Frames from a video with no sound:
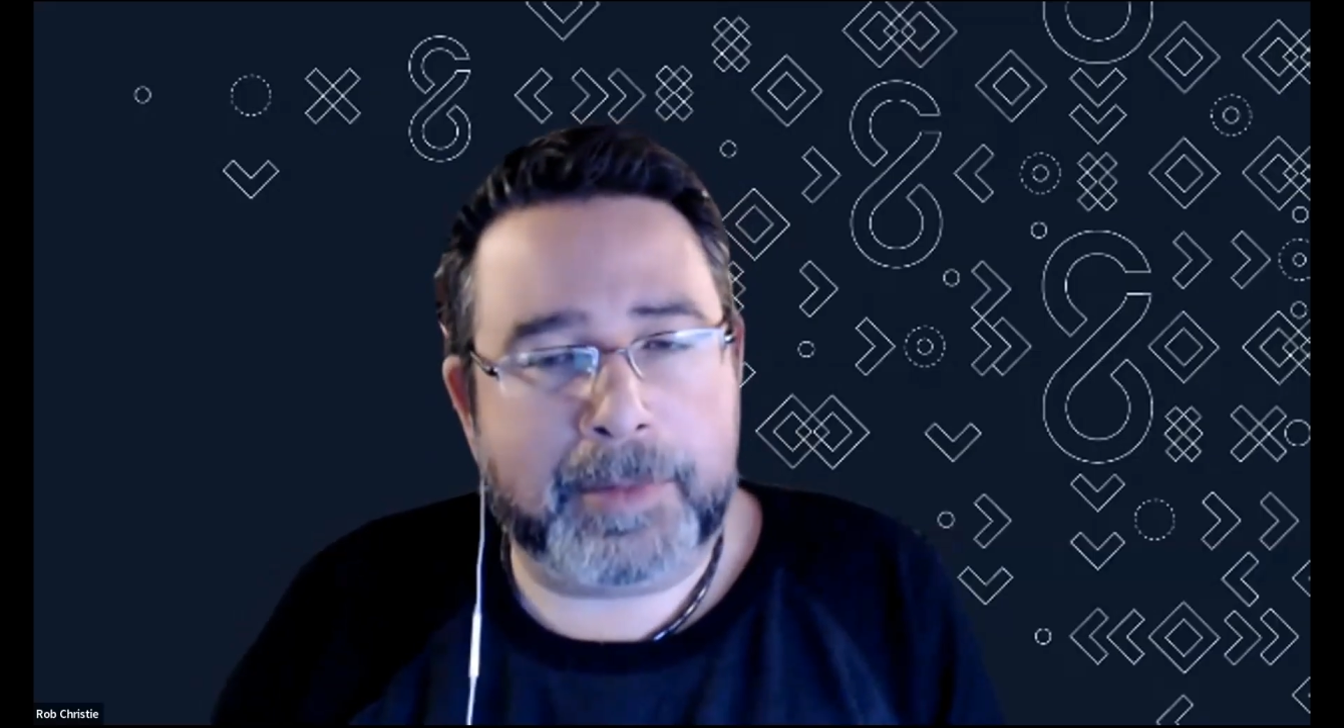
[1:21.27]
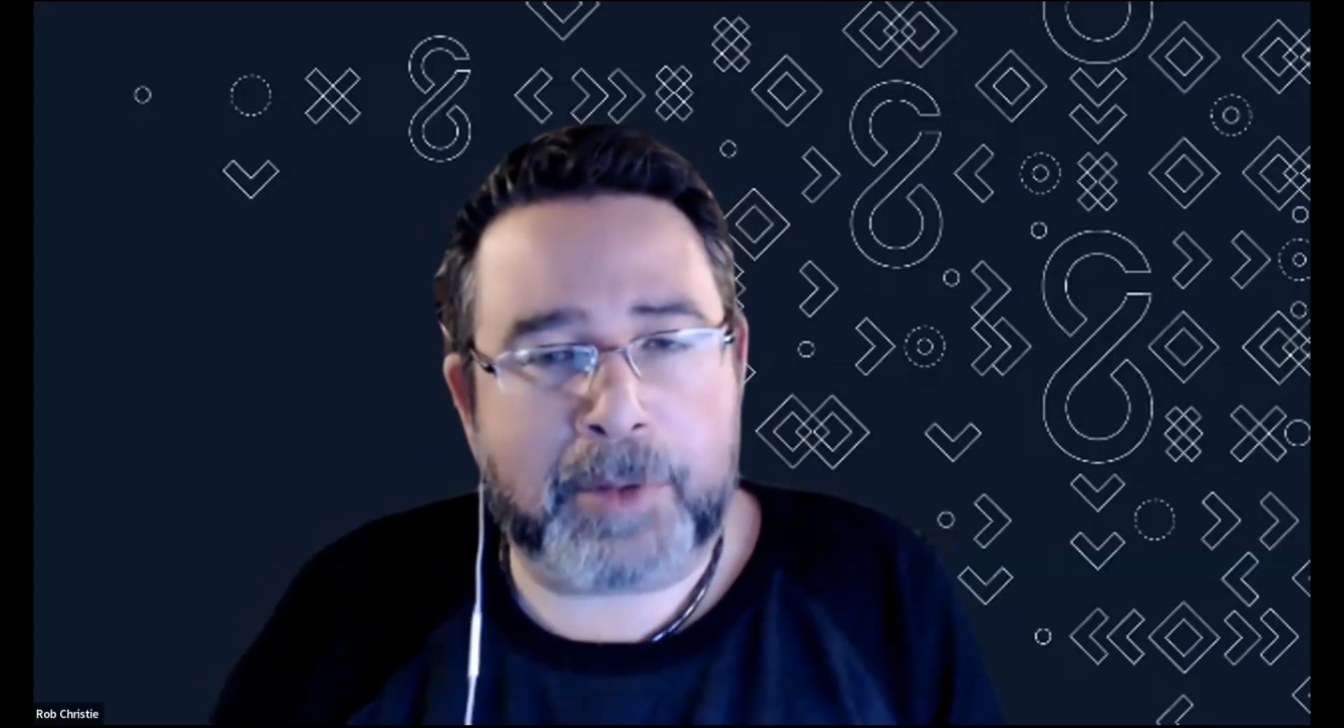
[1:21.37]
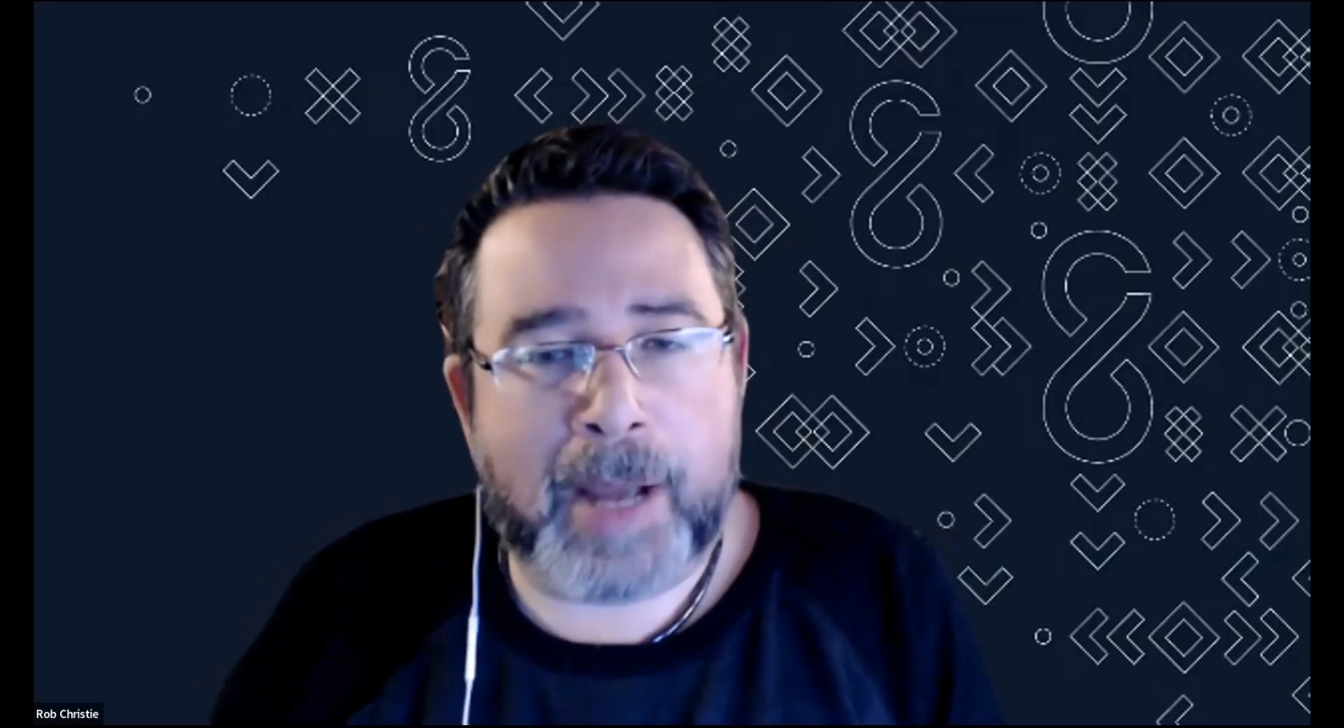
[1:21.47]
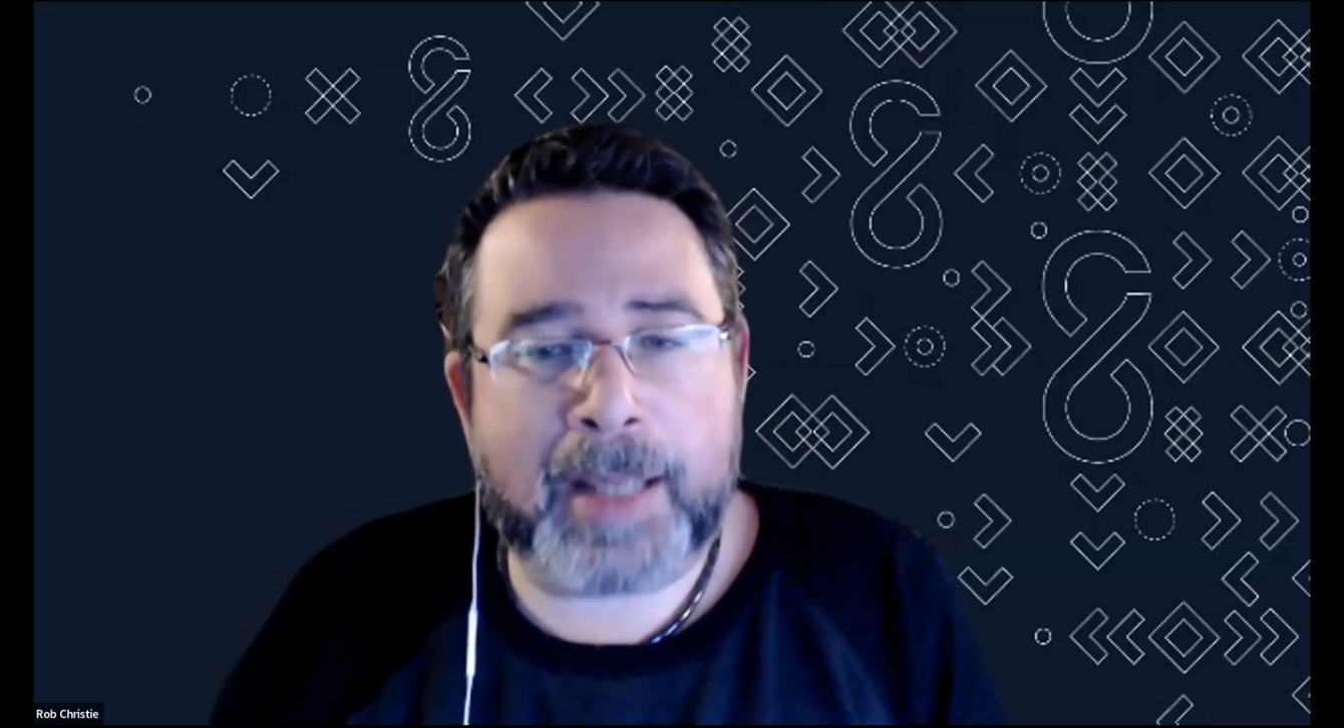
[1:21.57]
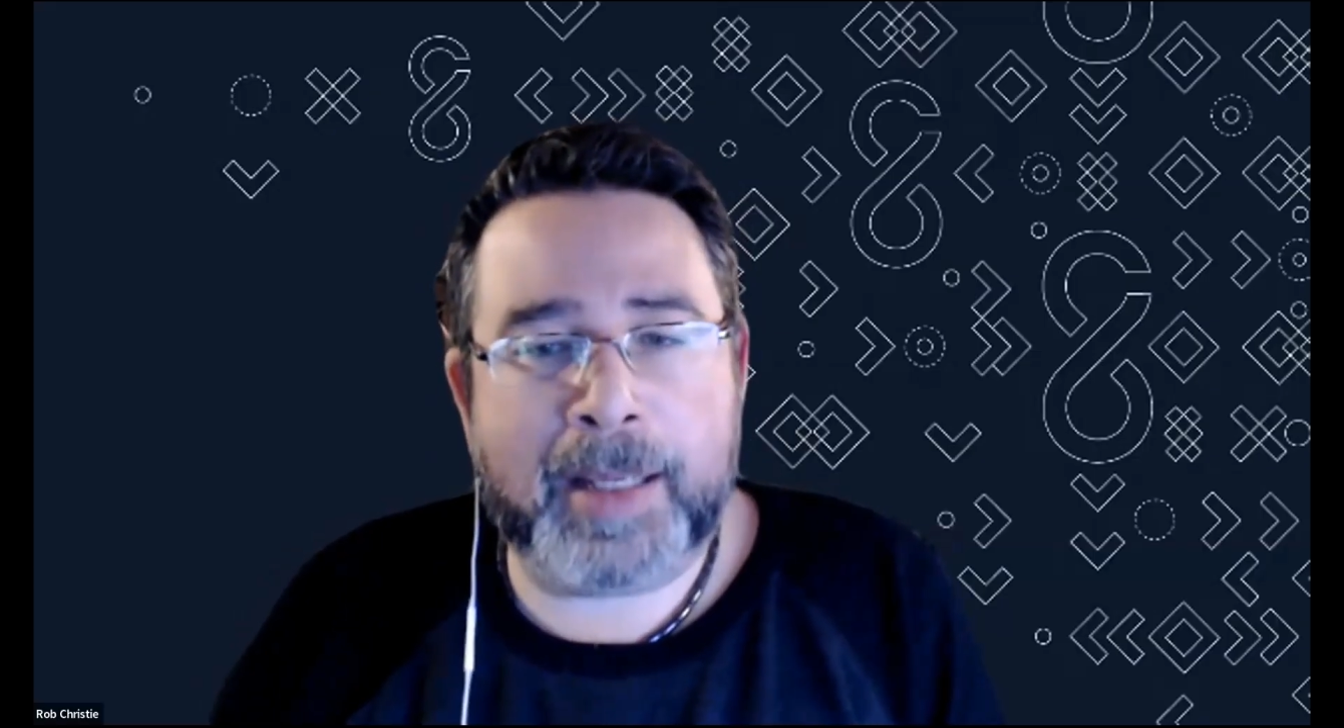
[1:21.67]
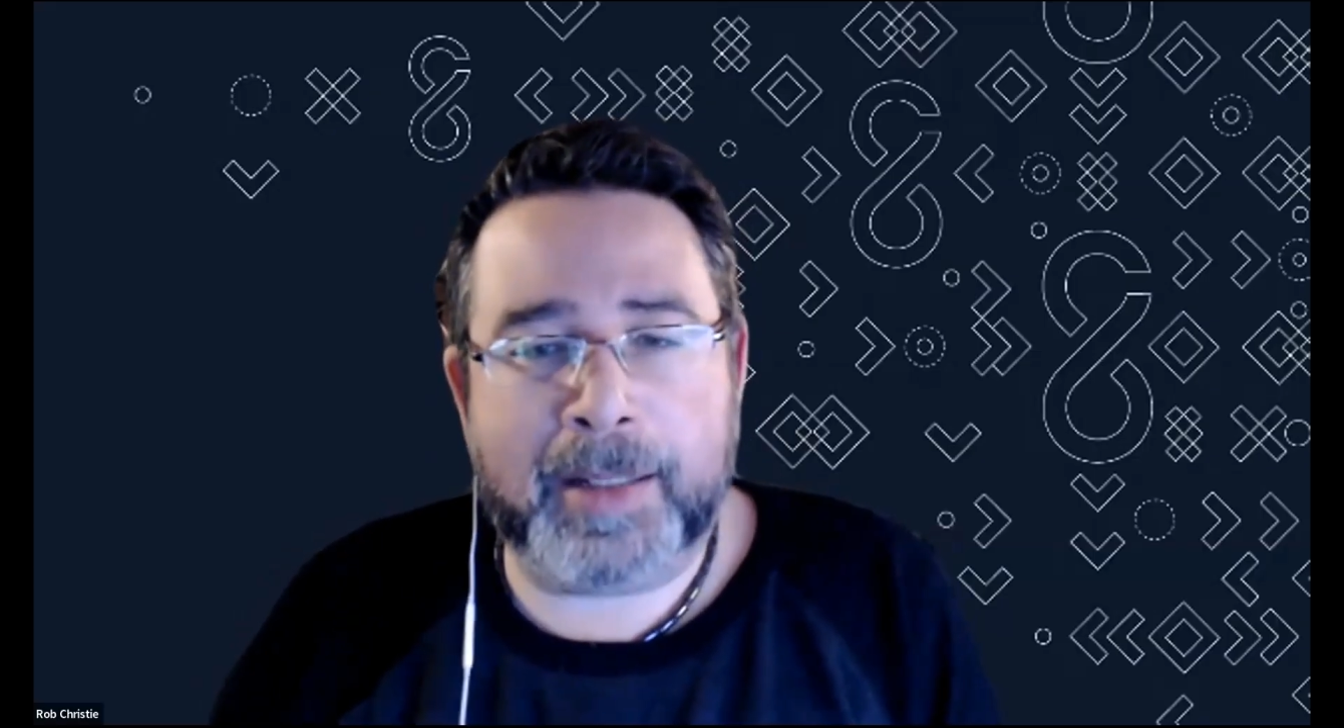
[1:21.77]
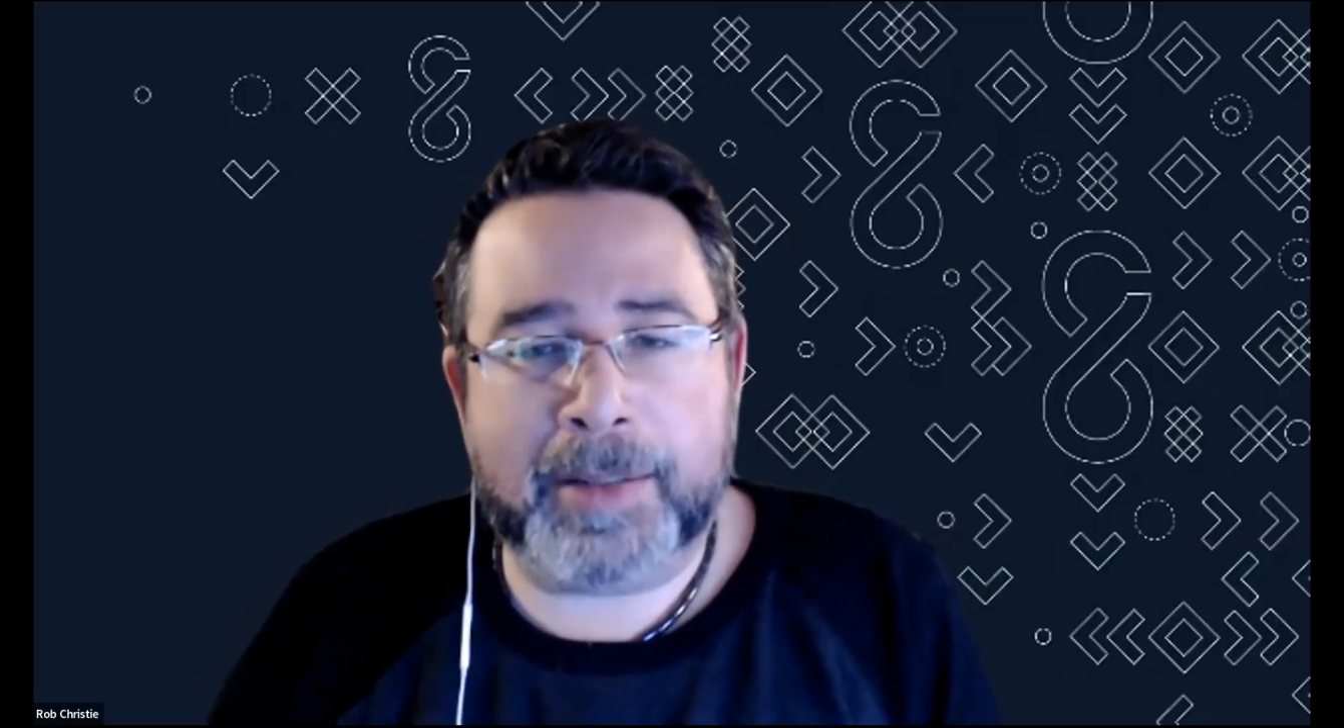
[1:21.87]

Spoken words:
tracking